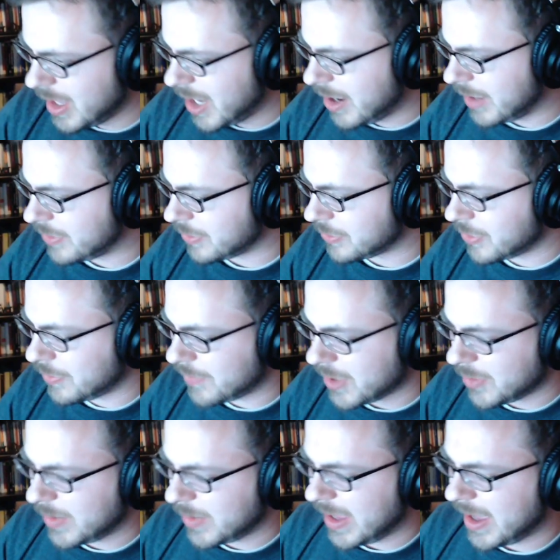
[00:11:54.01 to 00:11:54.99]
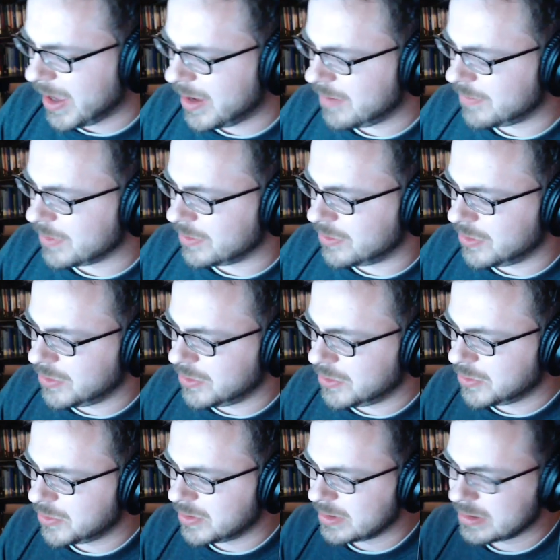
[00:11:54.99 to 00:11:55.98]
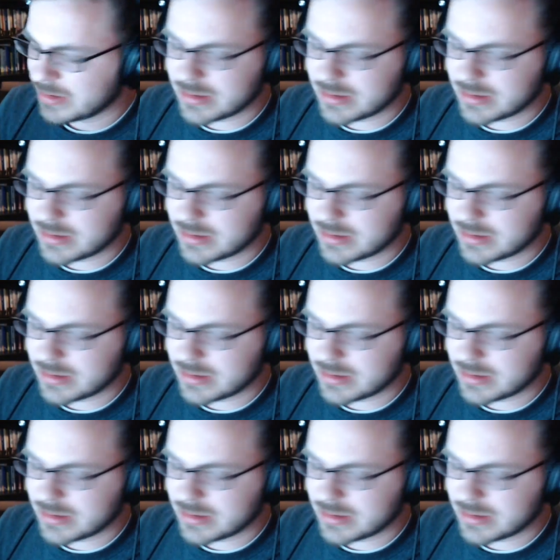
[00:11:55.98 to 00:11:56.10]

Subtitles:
All right, so far we have the 2